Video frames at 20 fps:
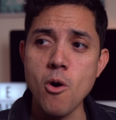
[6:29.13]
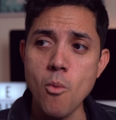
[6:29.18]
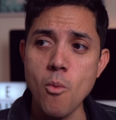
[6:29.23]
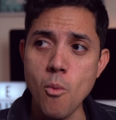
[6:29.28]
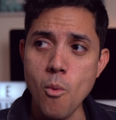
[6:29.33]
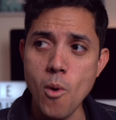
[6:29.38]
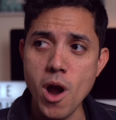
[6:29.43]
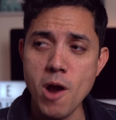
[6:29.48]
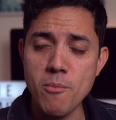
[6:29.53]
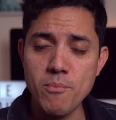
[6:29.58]

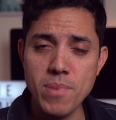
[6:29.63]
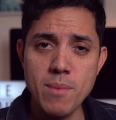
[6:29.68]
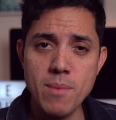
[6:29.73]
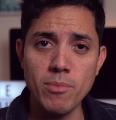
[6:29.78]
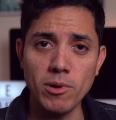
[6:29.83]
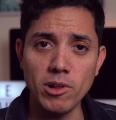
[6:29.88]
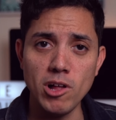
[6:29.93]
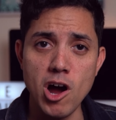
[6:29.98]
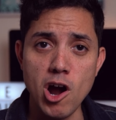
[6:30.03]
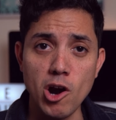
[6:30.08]
where
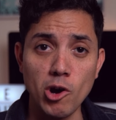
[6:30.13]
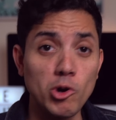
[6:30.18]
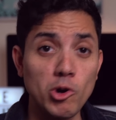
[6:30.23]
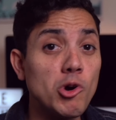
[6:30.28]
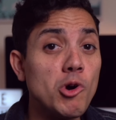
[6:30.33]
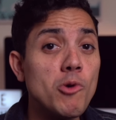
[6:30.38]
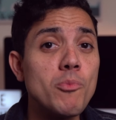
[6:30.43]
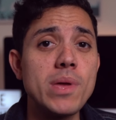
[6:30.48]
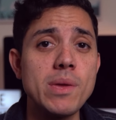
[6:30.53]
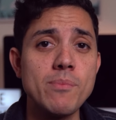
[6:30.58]
people are,
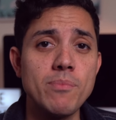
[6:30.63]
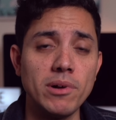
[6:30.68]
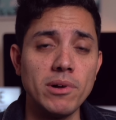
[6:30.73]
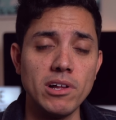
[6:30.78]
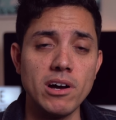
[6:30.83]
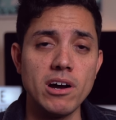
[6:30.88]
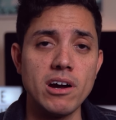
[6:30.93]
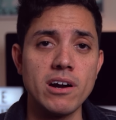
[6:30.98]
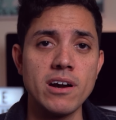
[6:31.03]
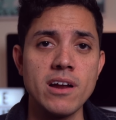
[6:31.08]
who people
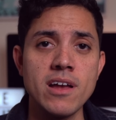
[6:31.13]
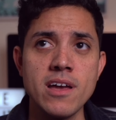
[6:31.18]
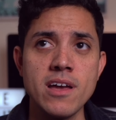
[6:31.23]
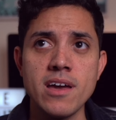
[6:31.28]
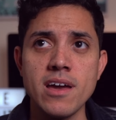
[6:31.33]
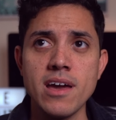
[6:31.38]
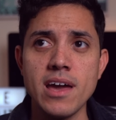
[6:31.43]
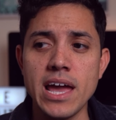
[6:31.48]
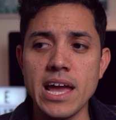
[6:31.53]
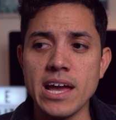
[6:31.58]
are,
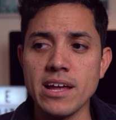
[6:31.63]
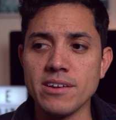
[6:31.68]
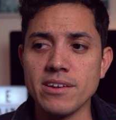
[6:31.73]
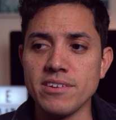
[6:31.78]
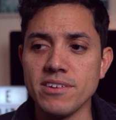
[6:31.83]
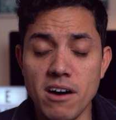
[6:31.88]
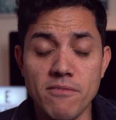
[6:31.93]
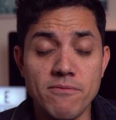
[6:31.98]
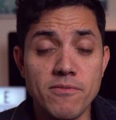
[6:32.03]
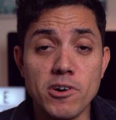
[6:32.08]

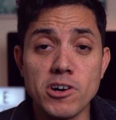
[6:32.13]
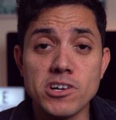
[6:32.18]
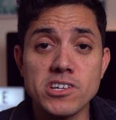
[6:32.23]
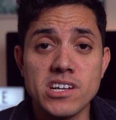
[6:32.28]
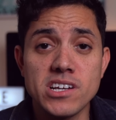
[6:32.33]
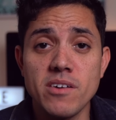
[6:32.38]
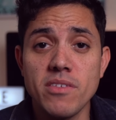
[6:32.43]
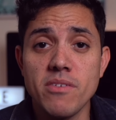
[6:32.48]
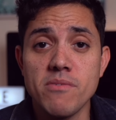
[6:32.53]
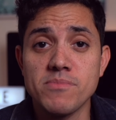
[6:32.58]
and a
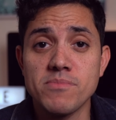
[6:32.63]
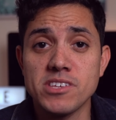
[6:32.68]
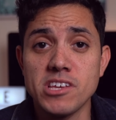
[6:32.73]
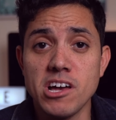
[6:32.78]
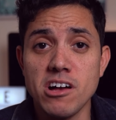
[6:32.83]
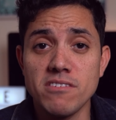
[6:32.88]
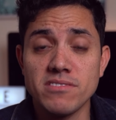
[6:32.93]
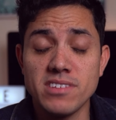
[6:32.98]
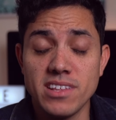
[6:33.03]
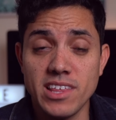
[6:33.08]
version of
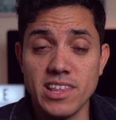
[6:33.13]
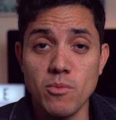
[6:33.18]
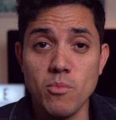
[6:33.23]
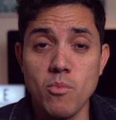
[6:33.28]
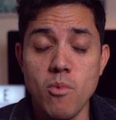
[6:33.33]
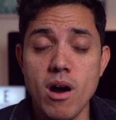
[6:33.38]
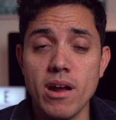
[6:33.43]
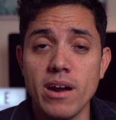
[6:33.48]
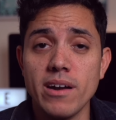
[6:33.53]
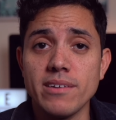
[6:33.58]
themselves that they
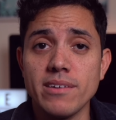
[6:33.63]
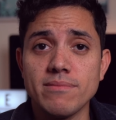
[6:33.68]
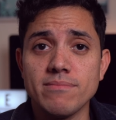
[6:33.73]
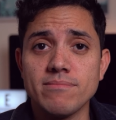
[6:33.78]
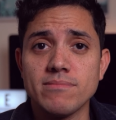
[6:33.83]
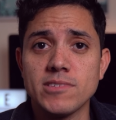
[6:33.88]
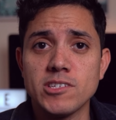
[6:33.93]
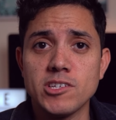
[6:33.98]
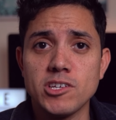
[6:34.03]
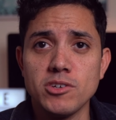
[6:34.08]
wanted
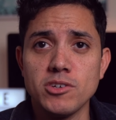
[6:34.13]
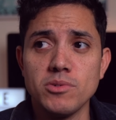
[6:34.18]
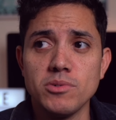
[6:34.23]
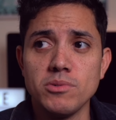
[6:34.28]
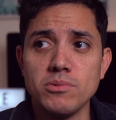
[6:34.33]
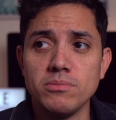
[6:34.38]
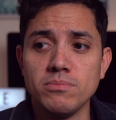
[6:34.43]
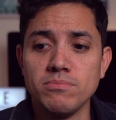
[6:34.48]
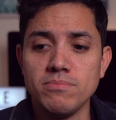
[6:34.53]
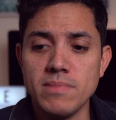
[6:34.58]

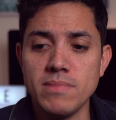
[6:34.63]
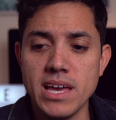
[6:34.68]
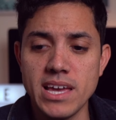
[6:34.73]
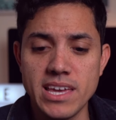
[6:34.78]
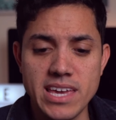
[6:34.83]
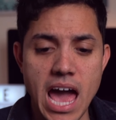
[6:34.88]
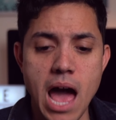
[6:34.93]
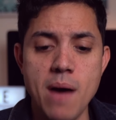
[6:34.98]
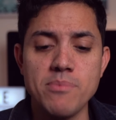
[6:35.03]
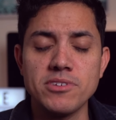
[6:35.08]
to
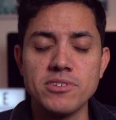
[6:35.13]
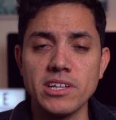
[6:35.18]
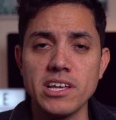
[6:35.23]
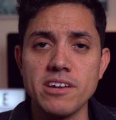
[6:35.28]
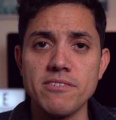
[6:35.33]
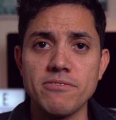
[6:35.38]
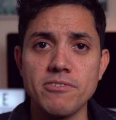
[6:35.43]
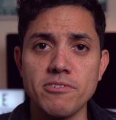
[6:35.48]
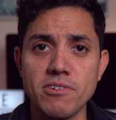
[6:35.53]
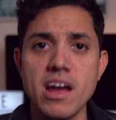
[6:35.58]

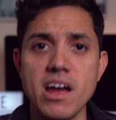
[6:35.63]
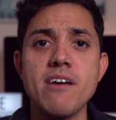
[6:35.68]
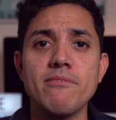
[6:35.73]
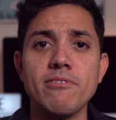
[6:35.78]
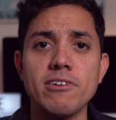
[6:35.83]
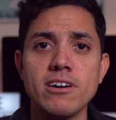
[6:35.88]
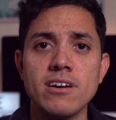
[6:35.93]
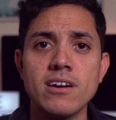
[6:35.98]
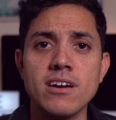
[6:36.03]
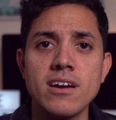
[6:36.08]
encapsulate
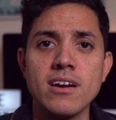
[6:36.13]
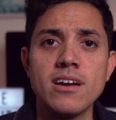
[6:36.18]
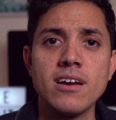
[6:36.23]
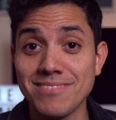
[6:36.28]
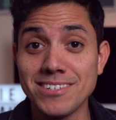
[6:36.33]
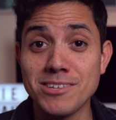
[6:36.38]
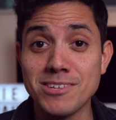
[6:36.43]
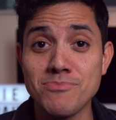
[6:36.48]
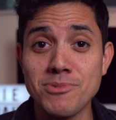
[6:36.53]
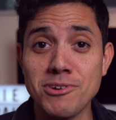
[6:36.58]
forever.
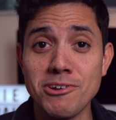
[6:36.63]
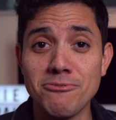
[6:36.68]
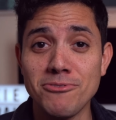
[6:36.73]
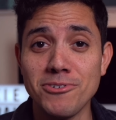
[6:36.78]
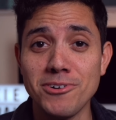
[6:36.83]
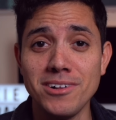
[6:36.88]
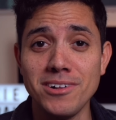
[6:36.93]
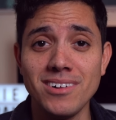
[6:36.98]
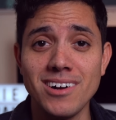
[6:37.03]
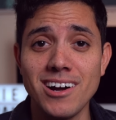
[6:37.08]
It's a
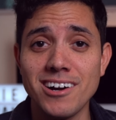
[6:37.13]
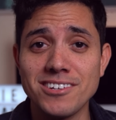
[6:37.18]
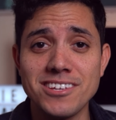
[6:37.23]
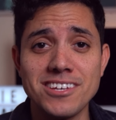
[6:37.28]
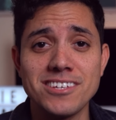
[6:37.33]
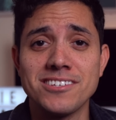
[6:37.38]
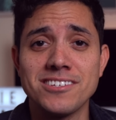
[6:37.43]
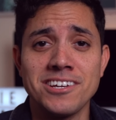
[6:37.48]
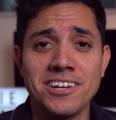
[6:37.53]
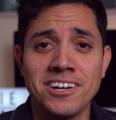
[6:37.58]
beautiful
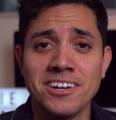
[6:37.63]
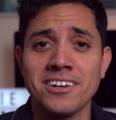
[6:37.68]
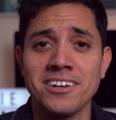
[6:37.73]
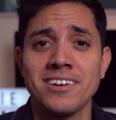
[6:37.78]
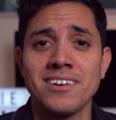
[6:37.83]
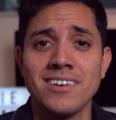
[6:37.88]
artistic